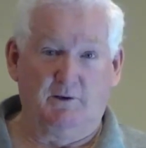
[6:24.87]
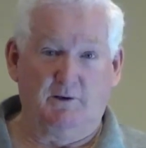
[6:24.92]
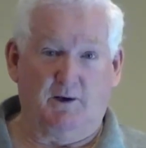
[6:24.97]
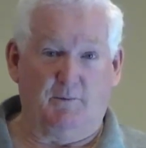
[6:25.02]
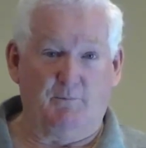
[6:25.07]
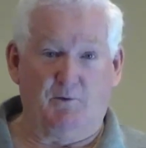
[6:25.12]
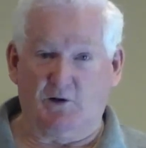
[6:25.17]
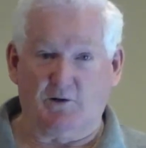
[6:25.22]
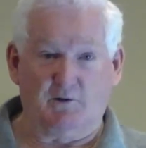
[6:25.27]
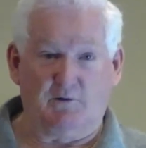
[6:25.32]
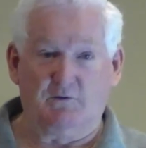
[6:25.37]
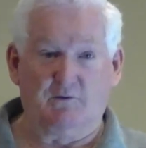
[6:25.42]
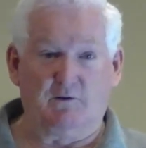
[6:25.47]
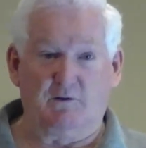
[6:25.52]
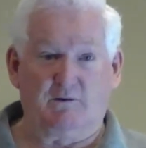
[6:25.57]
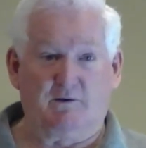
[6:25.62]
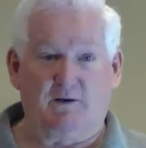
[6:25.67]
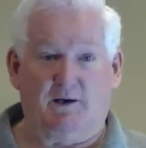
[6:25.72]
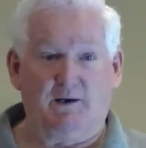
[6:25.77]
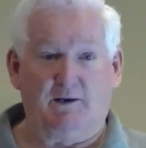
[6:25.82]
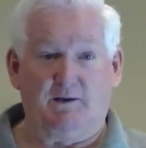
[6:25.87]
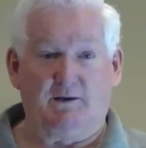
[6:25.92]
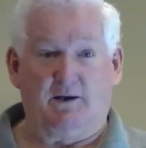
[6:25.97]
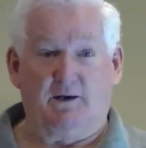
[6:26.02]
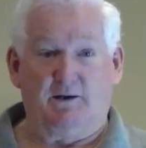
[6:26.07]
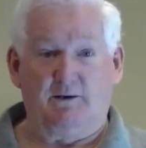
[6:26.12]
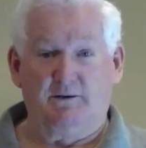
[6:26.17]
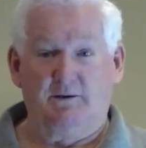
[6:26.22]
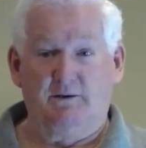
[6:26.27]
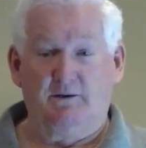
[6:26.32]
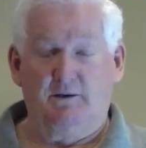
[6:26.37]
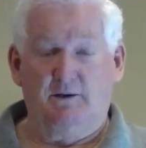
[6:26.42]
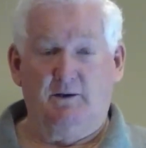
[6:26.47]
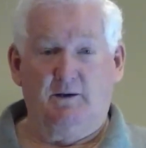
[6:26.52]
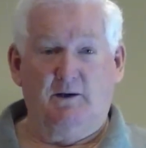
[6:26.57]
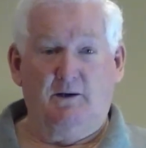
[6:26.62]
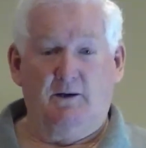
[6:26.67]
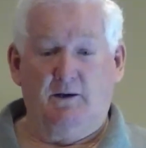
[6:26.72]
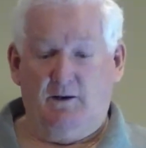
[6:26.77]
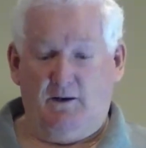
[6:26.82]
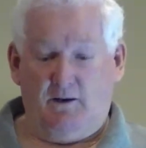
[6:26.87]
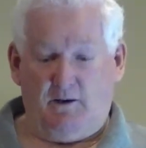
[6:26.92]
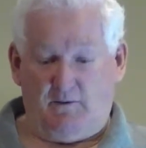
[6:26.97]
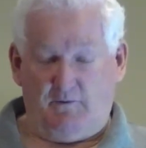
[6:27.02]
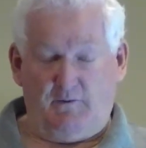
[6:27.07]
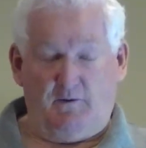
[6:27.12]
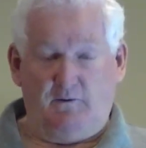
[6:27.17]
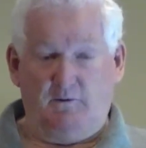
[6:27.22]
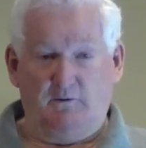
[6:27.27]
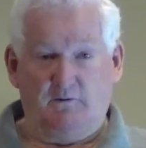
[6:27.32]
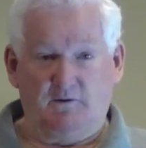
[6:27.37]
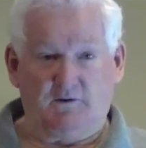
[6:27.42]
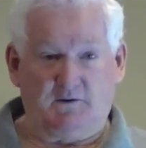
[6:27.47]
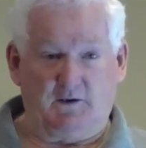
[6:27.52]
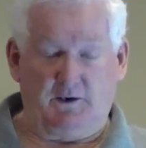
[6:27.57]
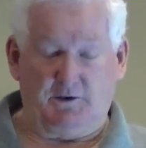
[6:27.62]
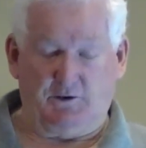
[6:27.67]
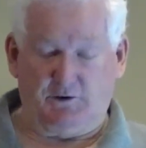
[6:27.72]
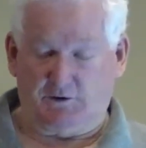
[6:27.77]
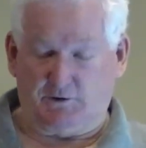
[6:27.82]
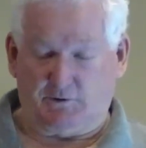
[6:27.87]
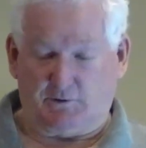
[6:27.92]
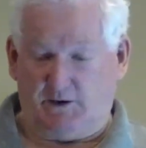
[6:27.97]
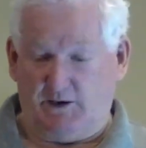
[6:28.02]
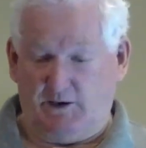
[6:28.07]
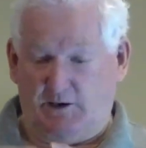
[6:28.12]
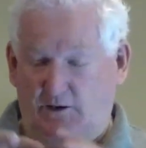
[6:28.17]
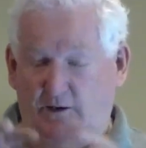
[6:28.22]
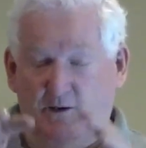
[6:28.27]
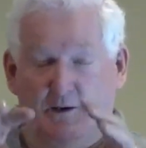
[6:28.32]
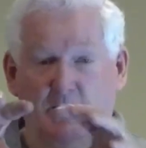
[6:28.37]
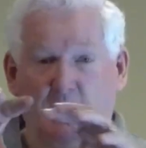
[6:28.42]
I'm not going to dictate that. And then into South Australia.